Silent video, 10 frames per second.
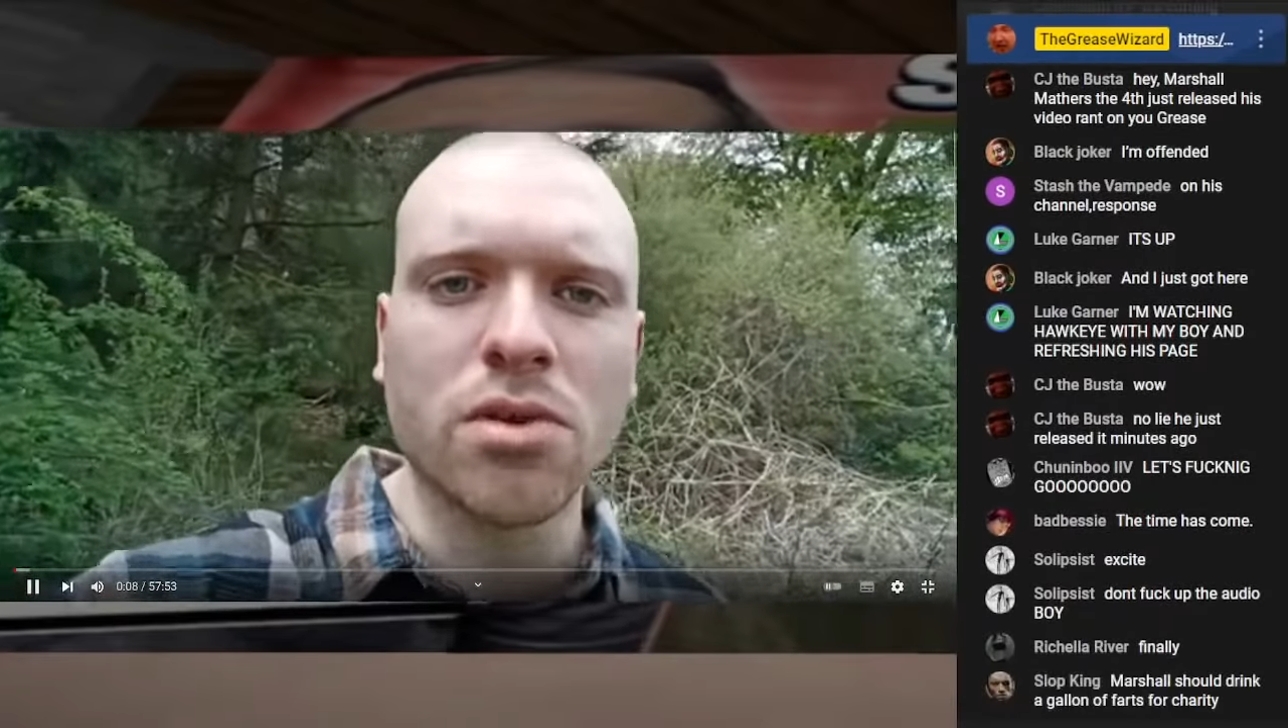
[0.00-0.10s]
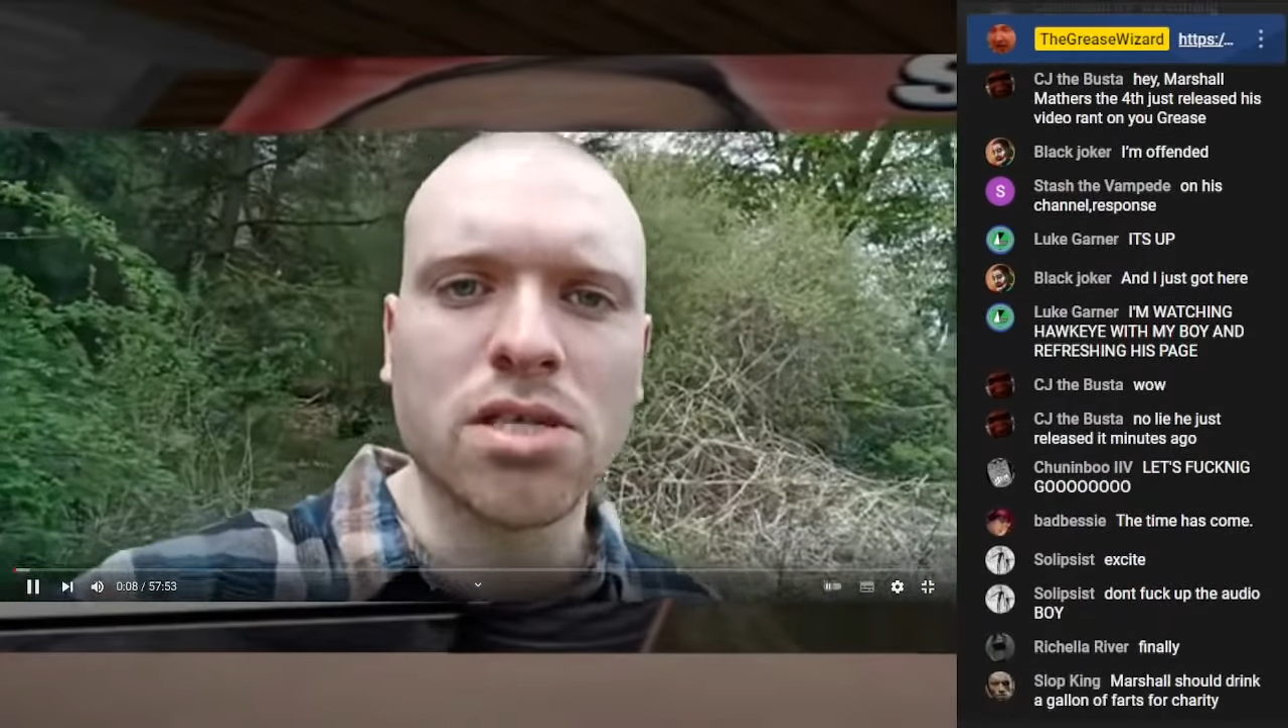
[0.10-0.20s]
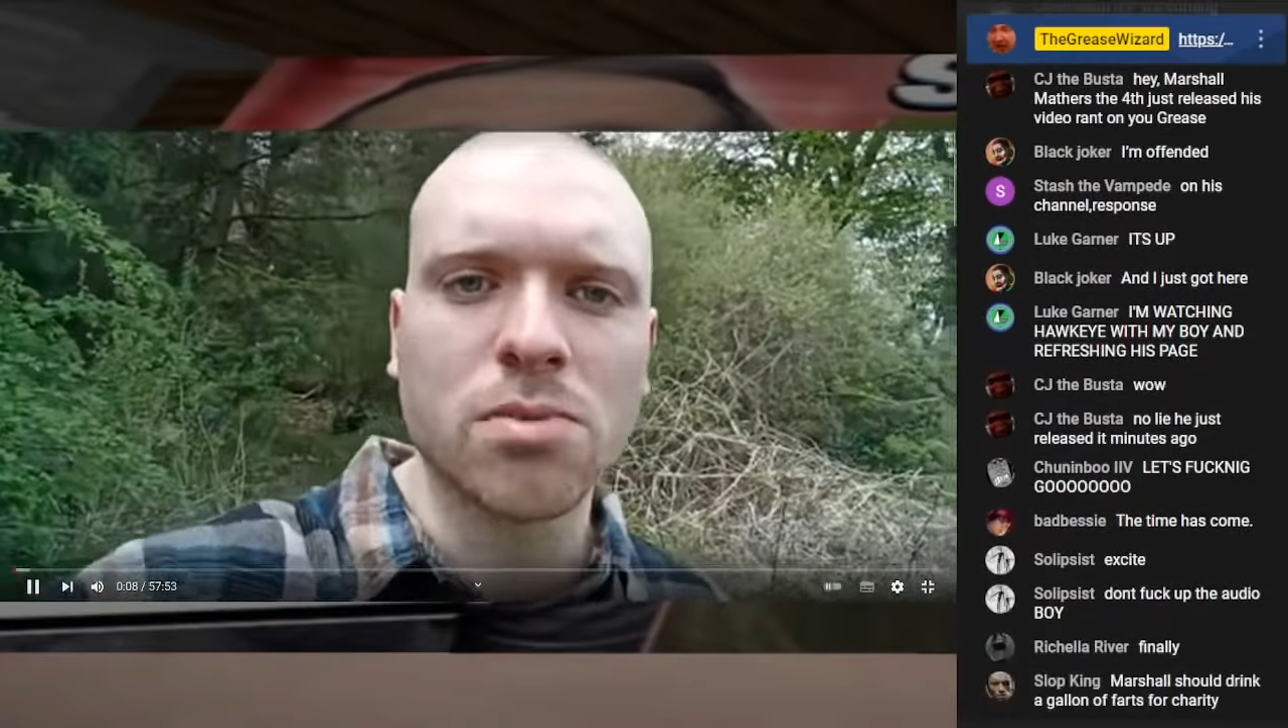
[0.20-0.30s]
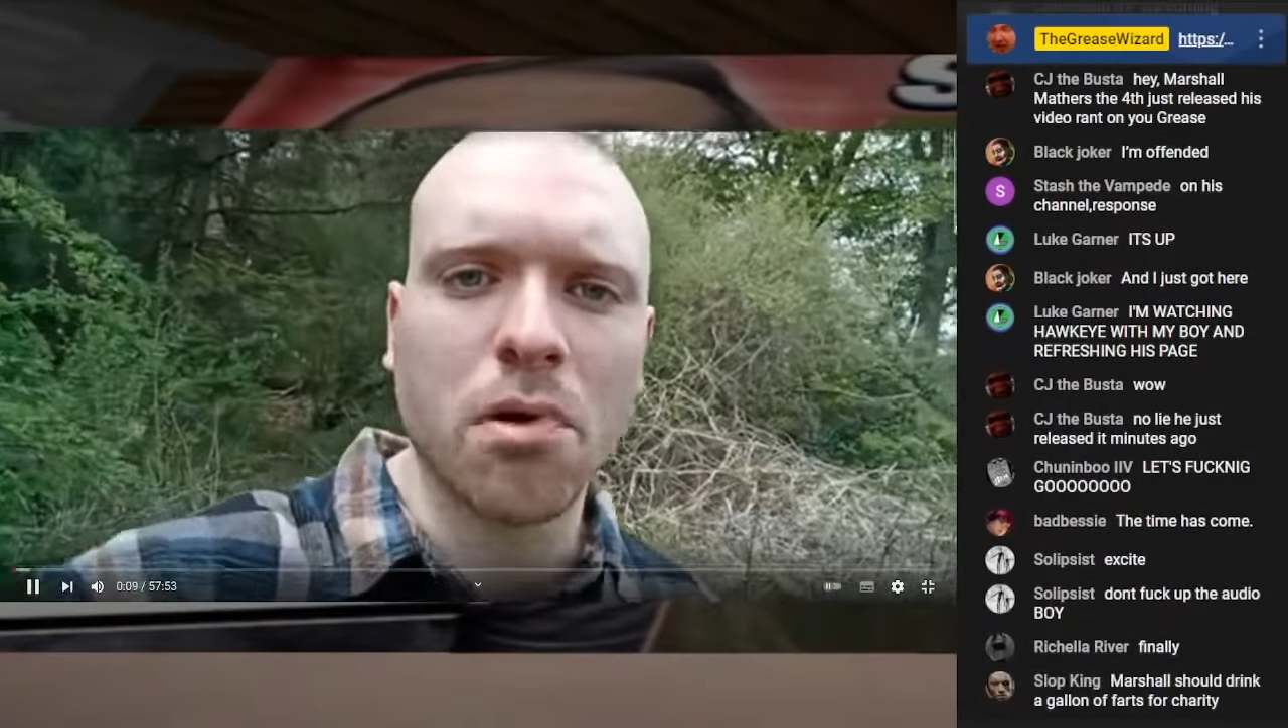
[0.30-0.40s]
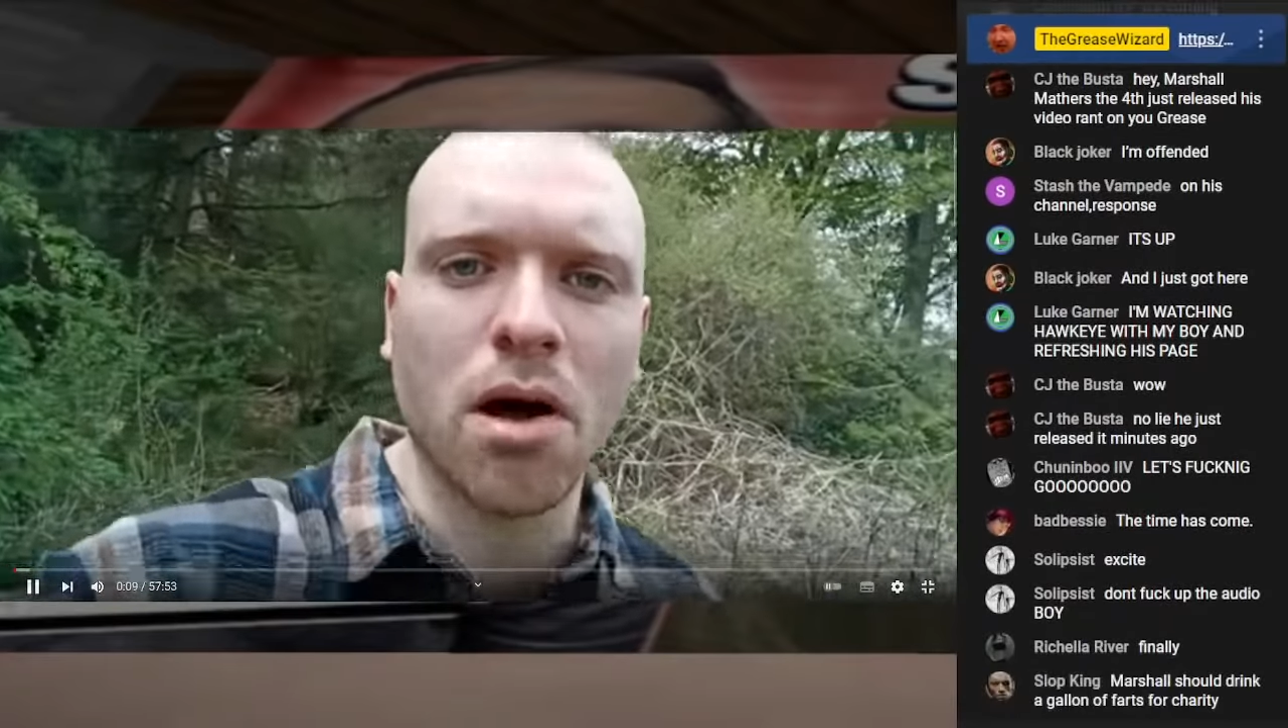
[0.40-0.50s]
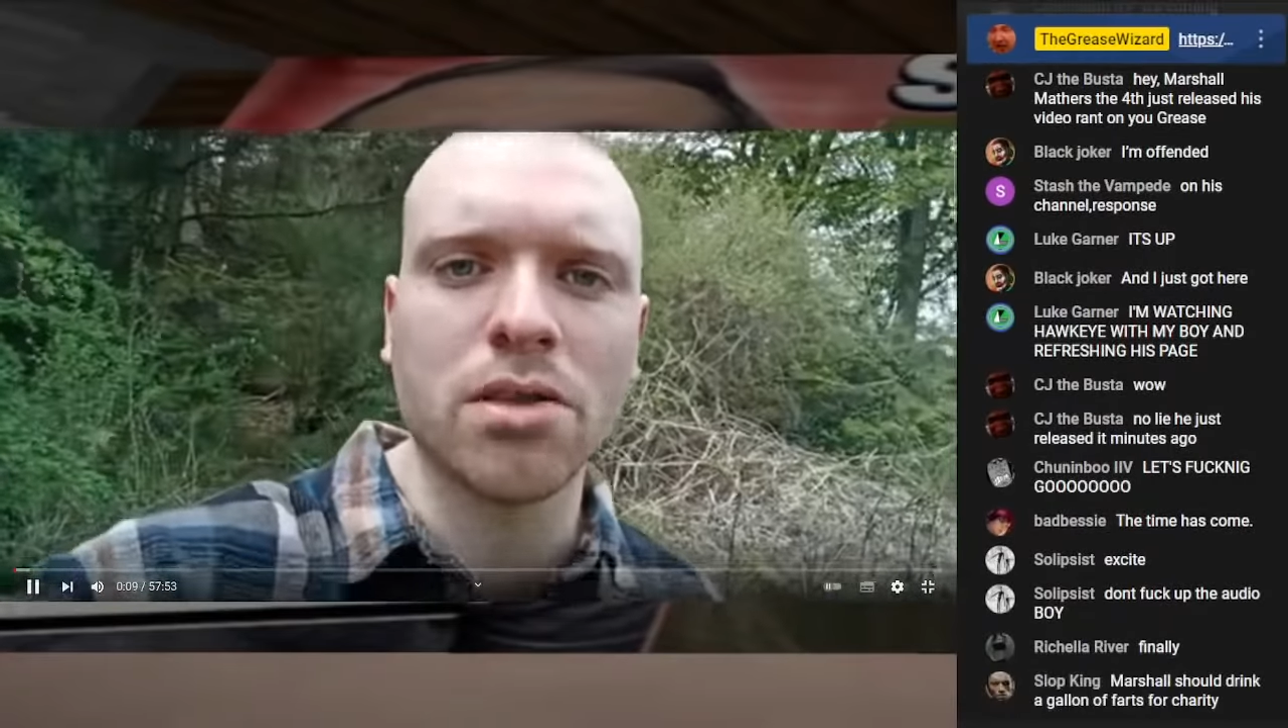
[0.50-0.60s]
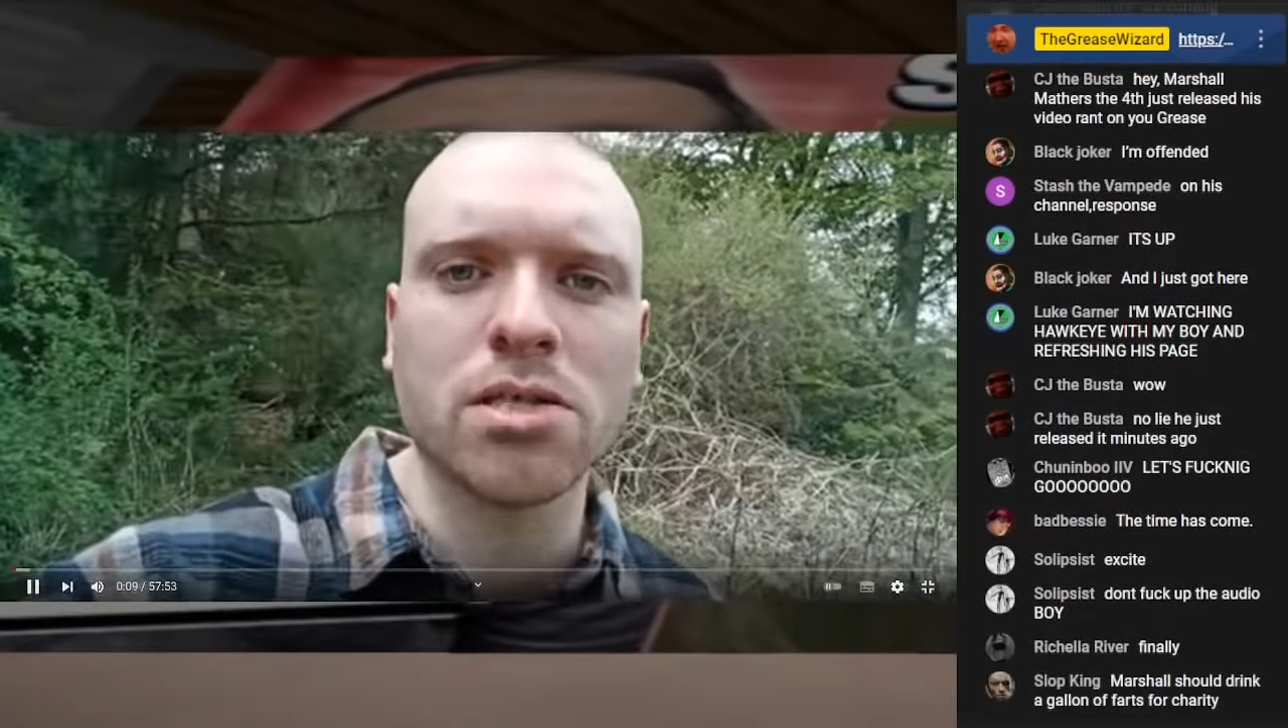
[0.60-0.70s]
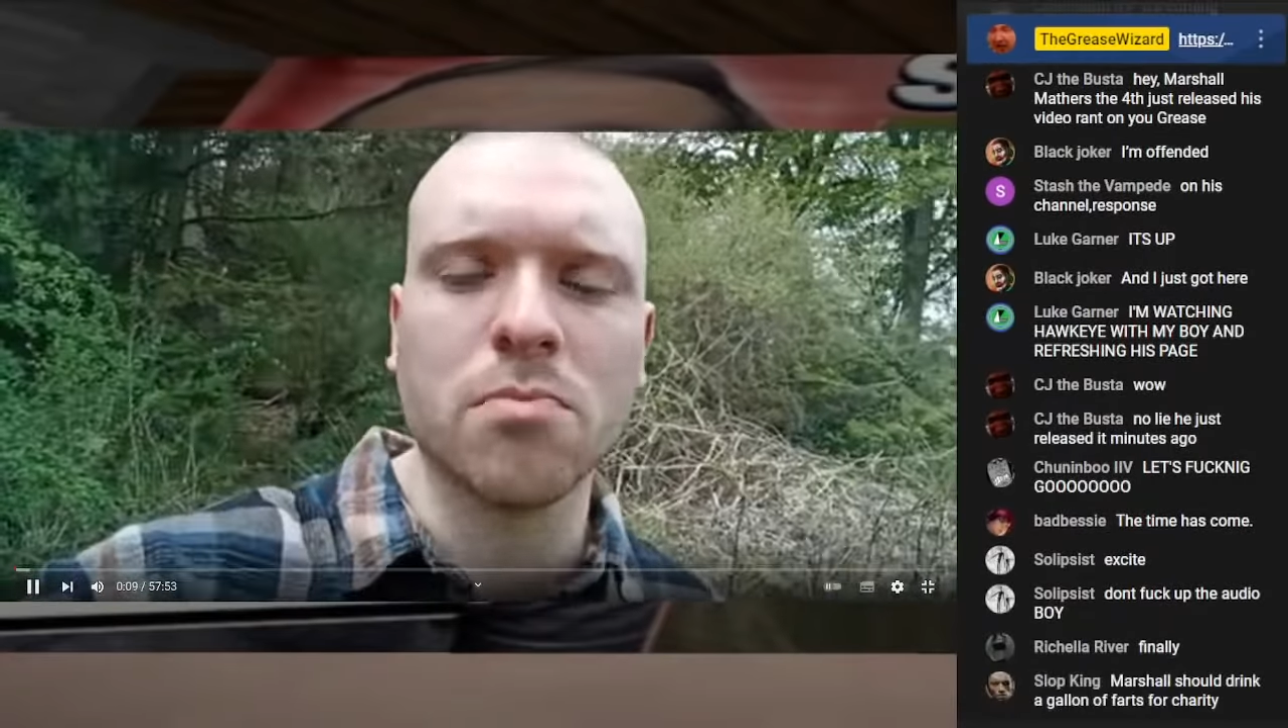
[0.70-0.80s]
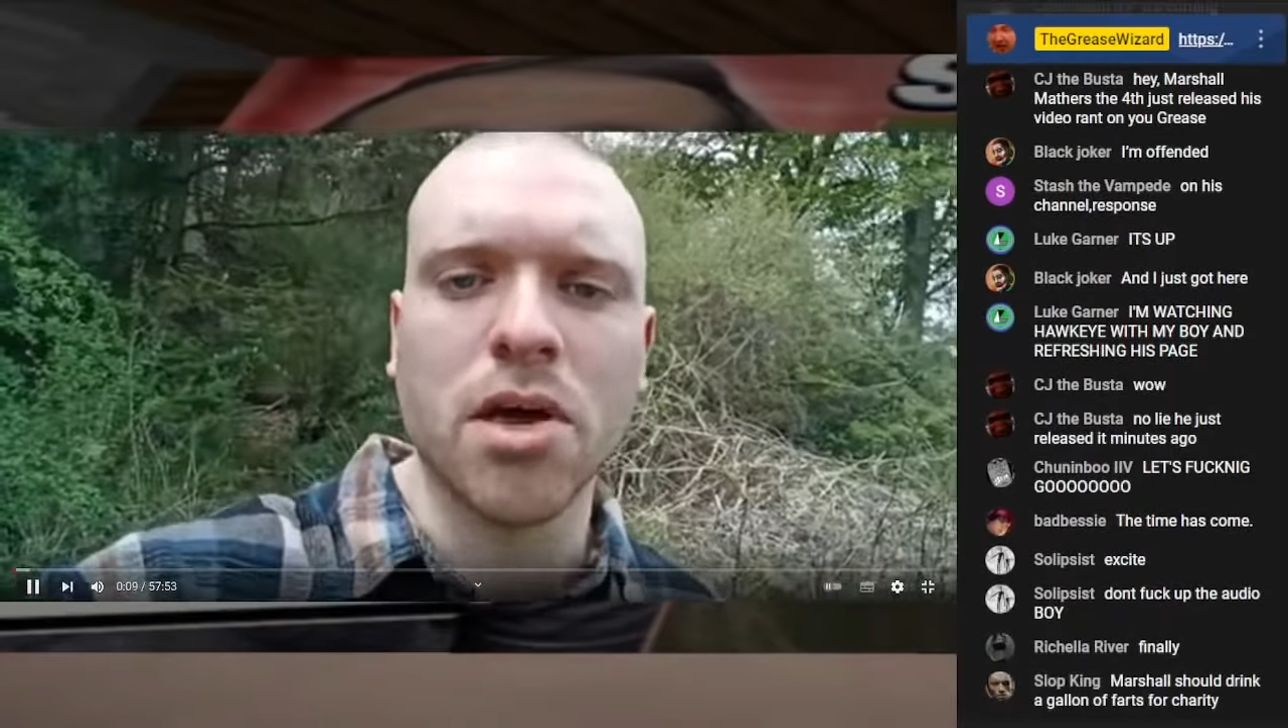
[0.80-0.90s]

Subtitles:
response